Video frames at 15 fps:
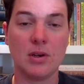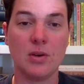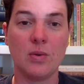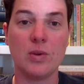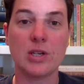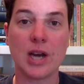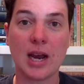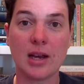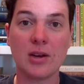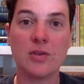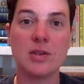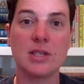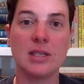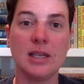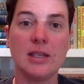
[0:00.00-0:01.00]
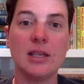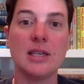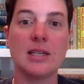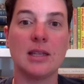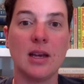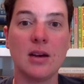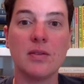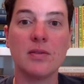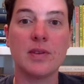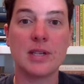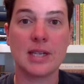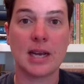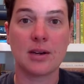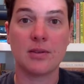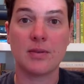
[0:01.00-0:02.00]
which echoes Lily's love and
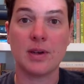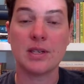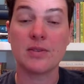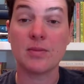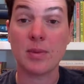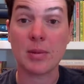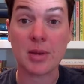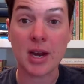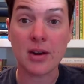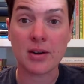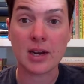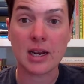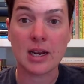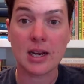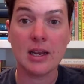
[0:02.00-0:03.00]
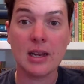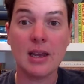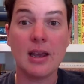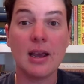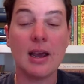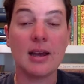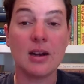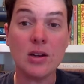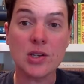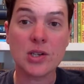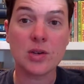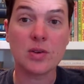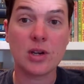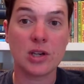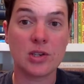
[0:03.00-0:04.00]
sacrifice for baby Harry, and
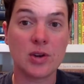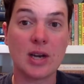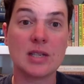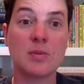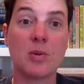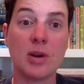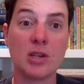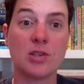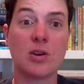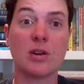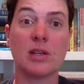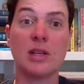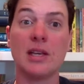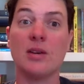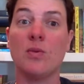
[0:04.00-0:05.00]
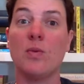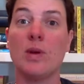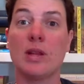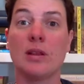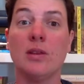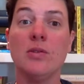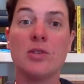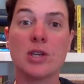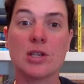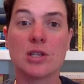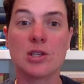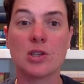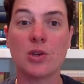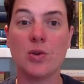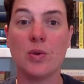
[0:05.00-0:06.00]
also contrasts pretty strongly with
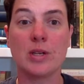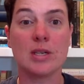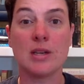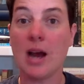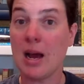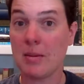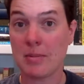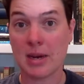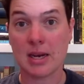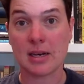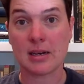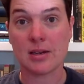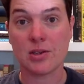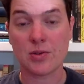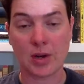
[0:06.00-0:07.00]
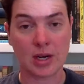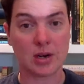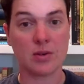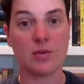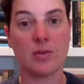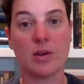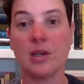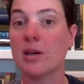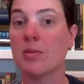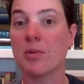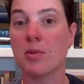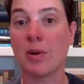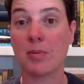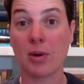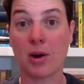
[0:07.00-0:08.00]
Lucius, who has not made Draco a
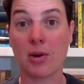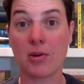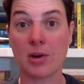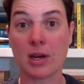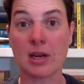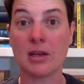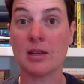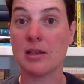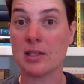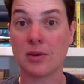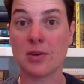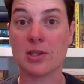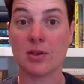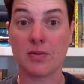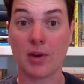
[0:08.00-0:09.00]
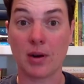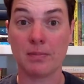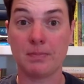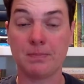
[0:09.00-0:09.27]
#1 priority in the series so far.